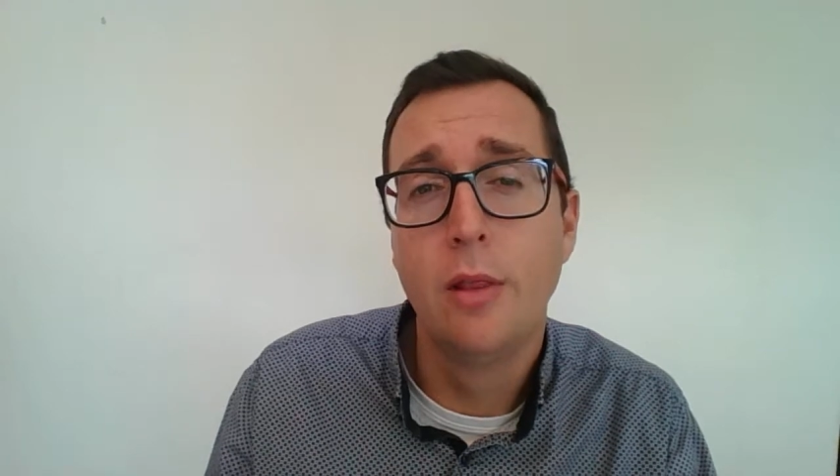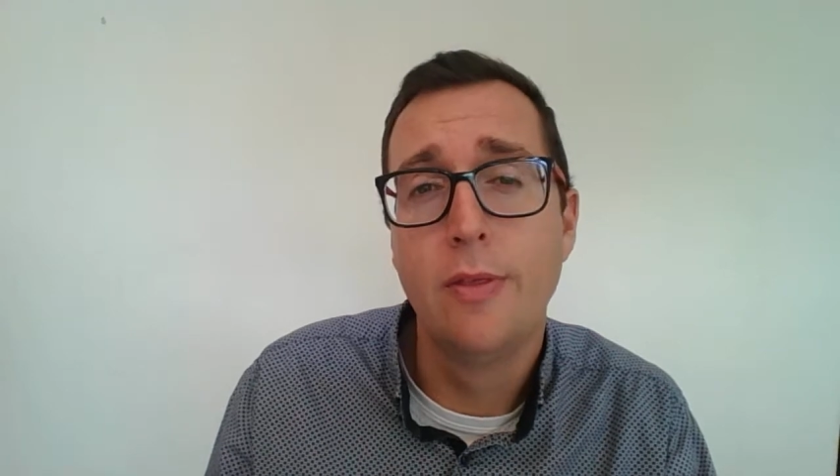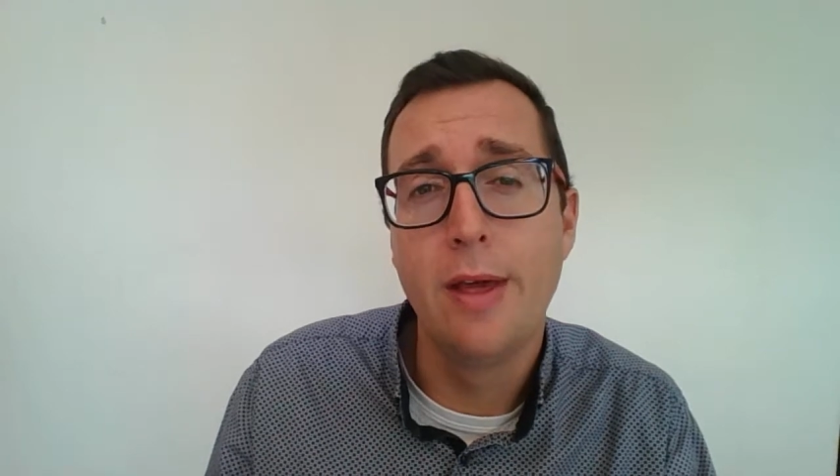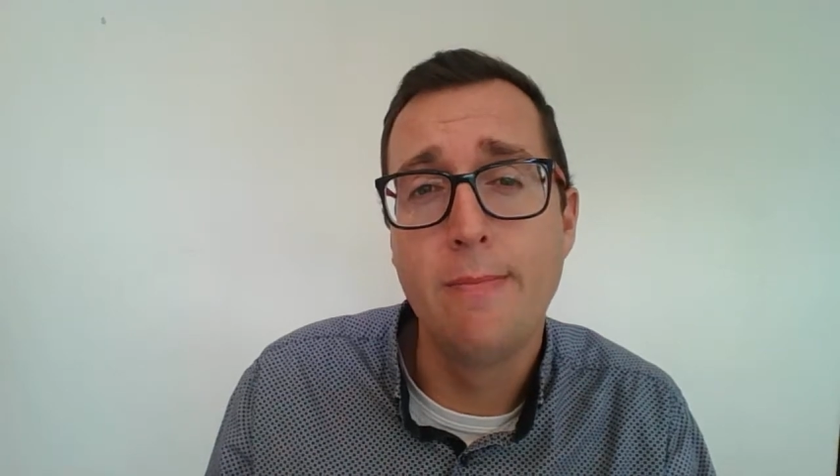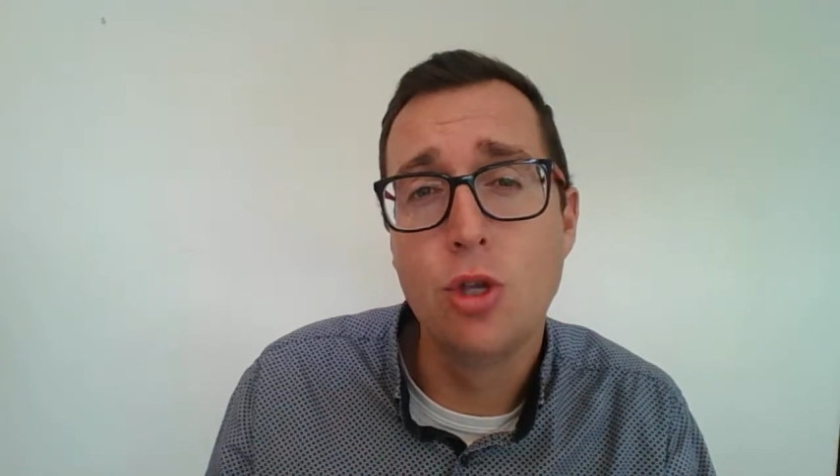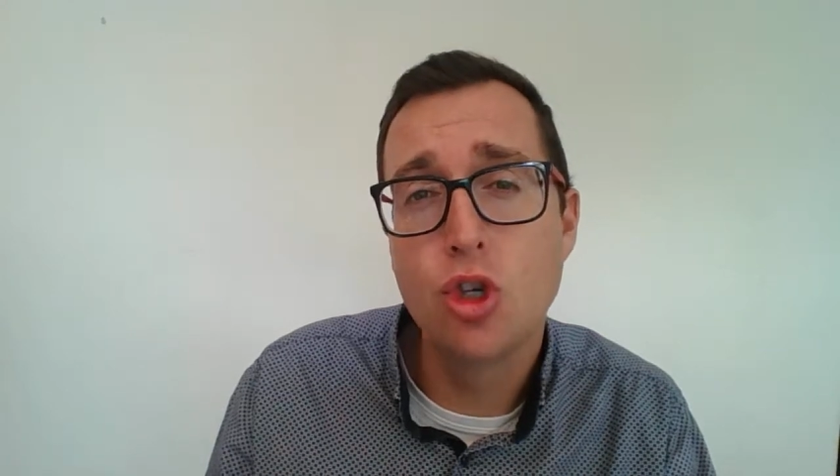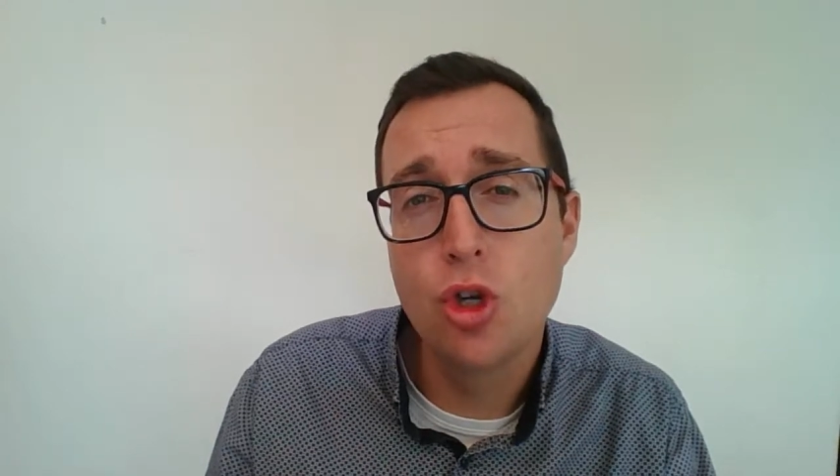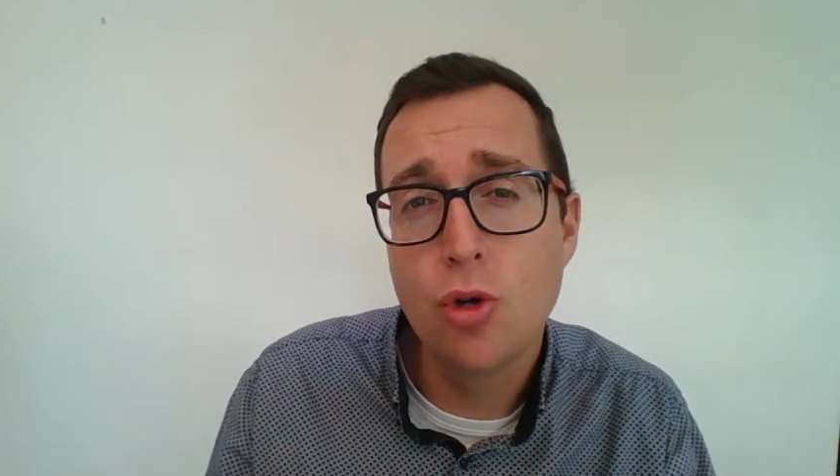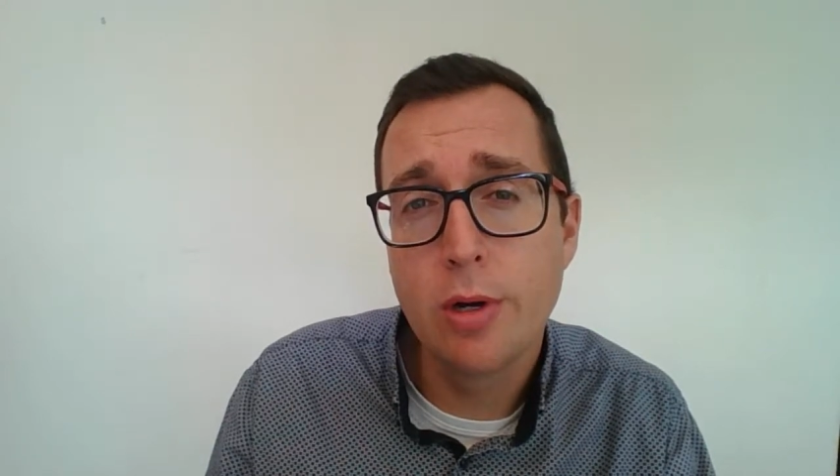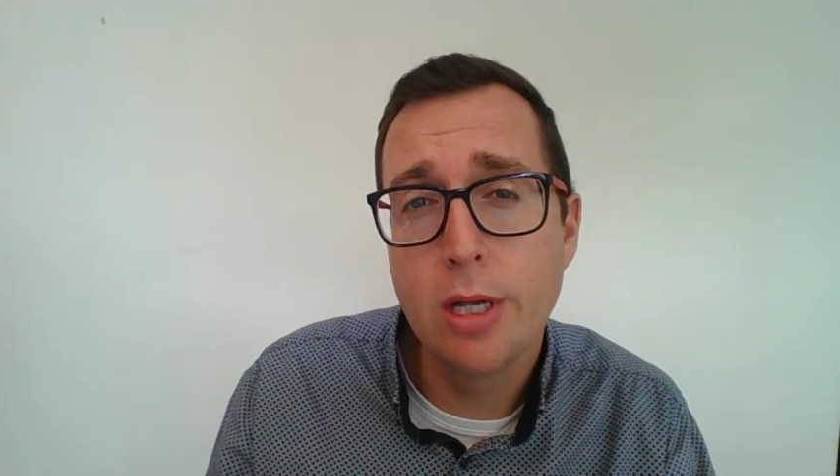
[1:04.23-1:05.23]
Then
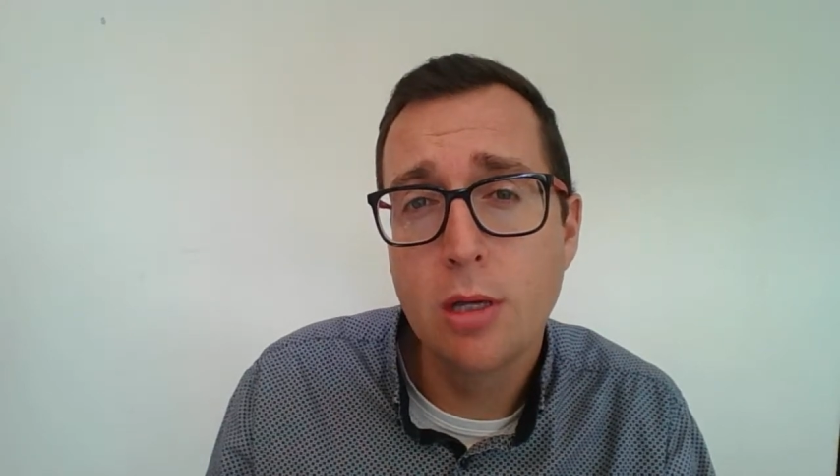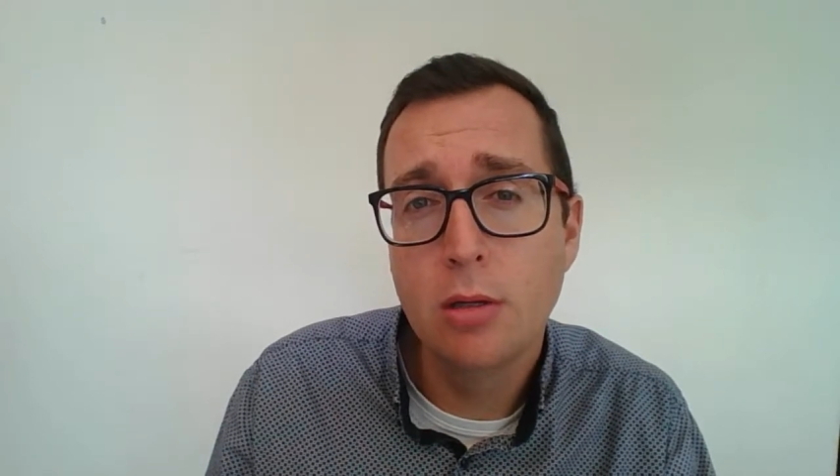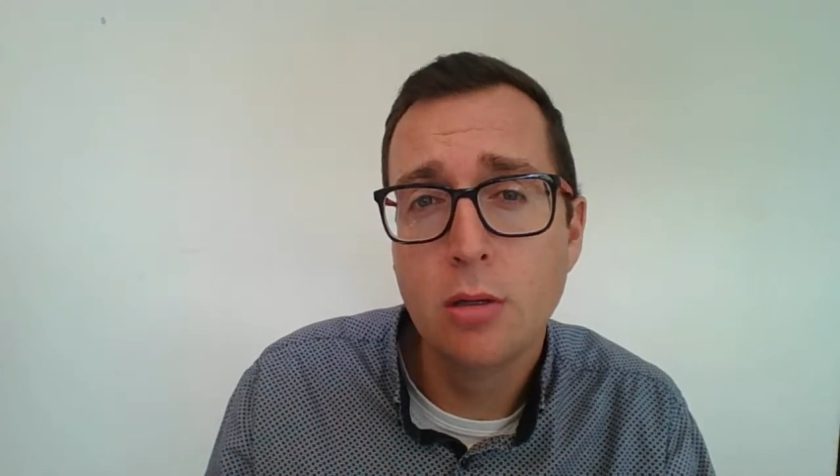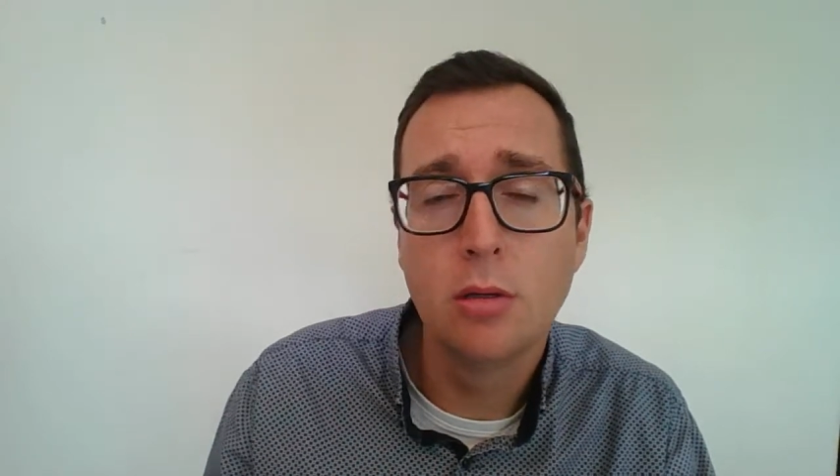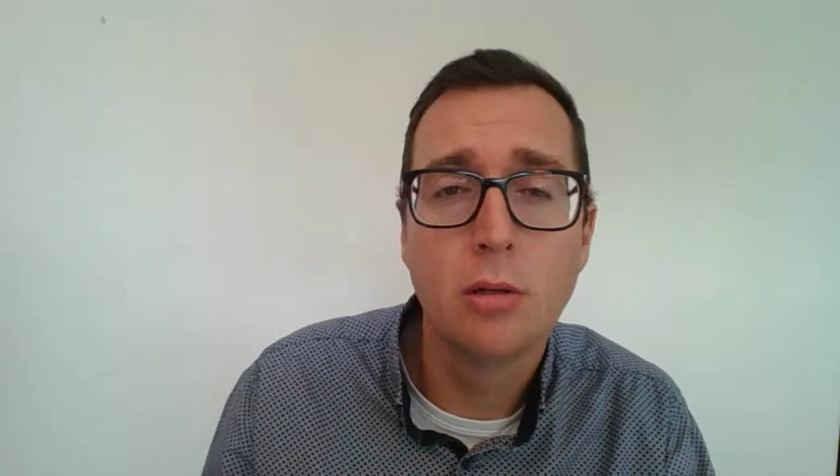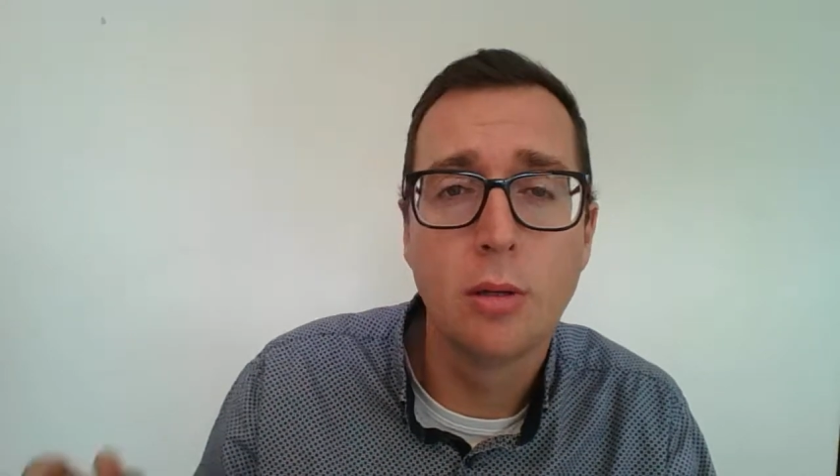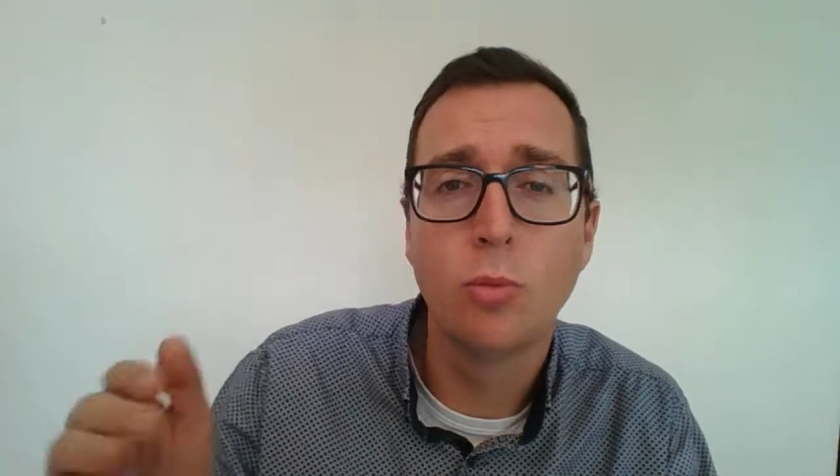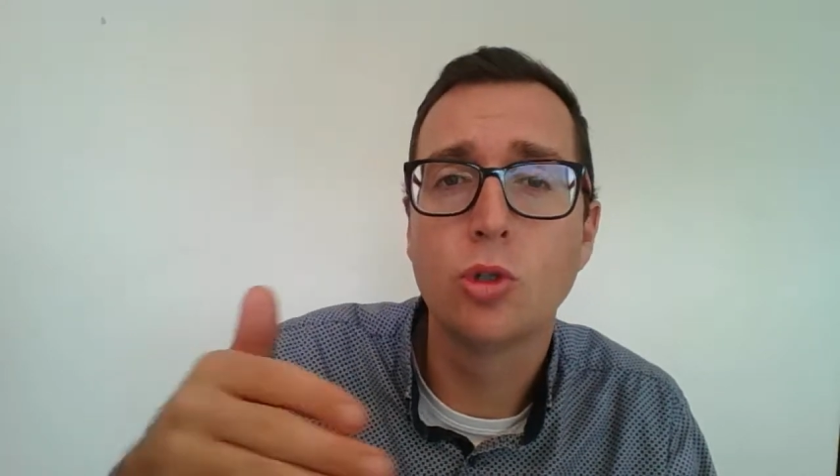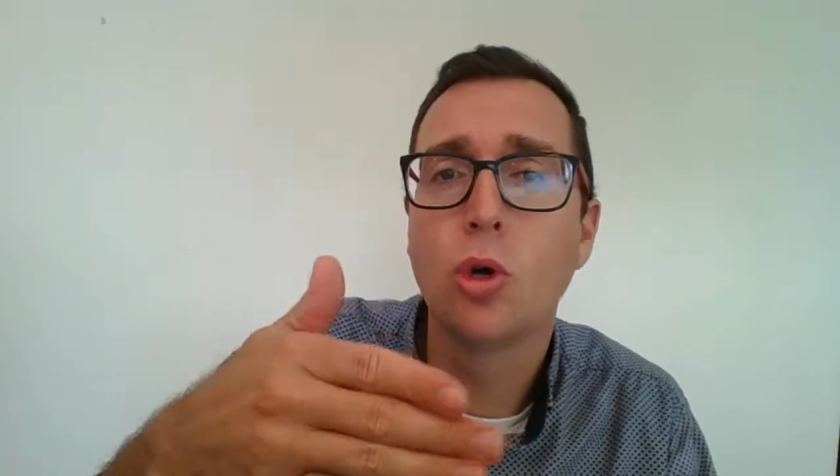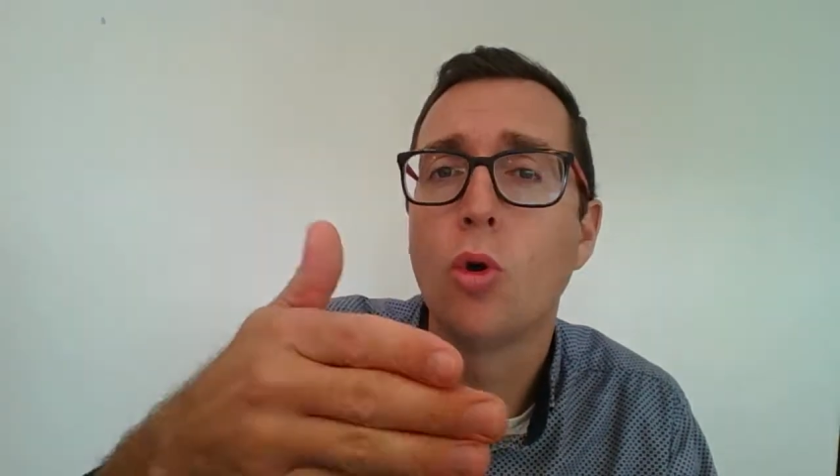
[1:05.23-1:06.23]
maturity, and
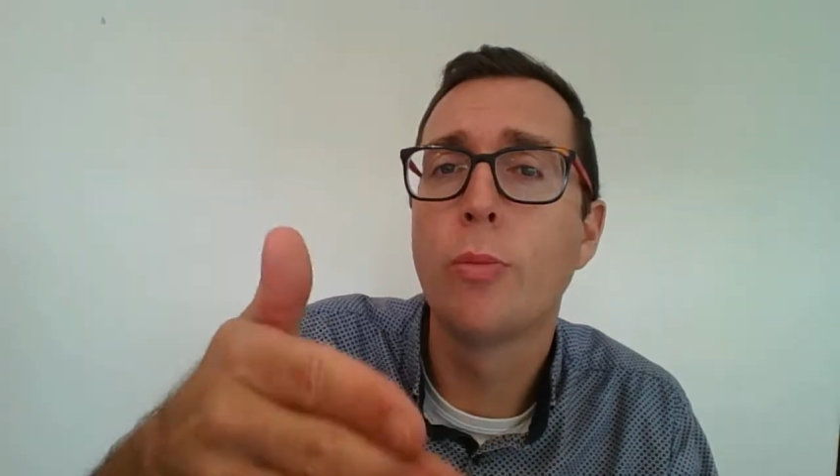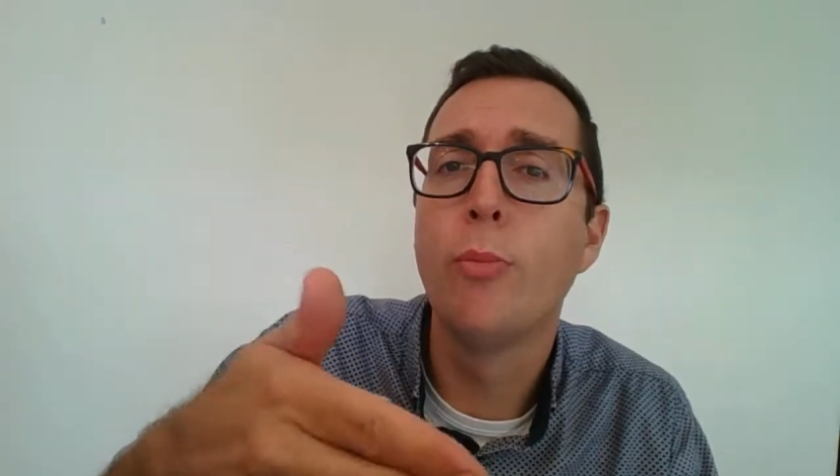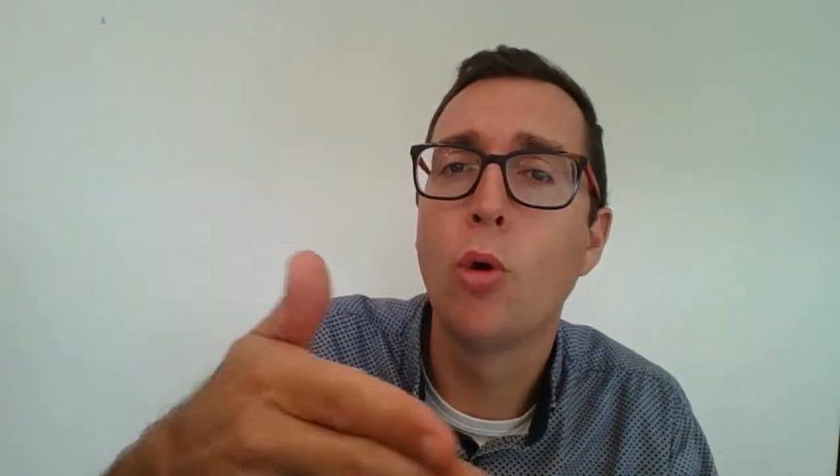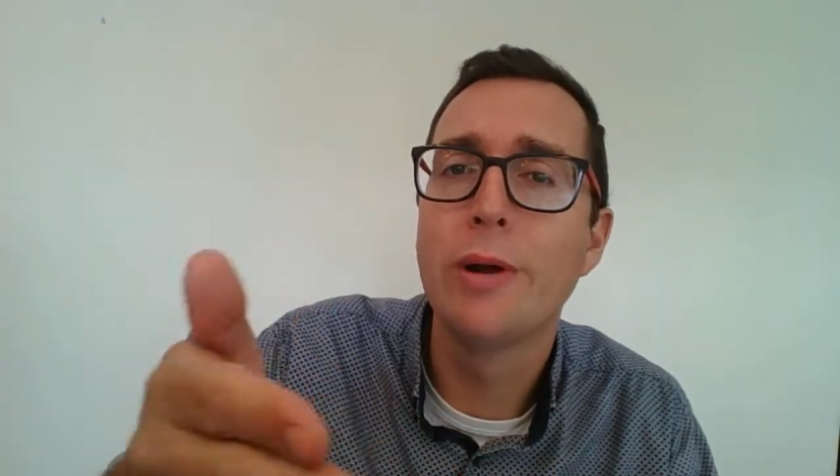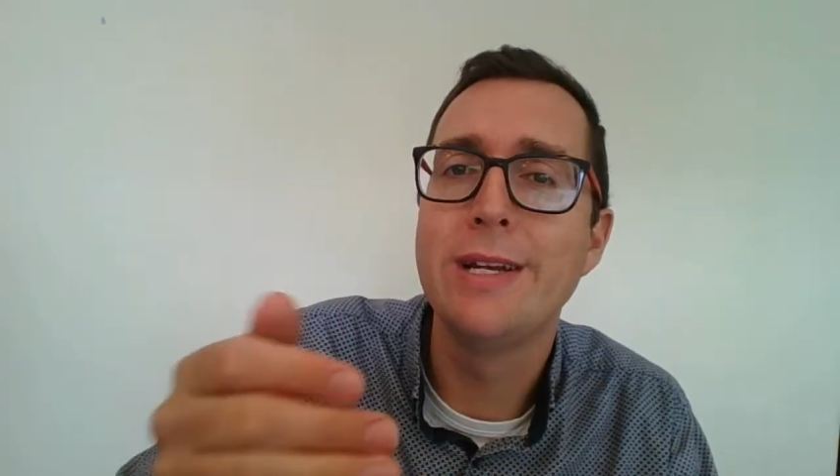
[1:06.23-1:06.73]
we'll talk more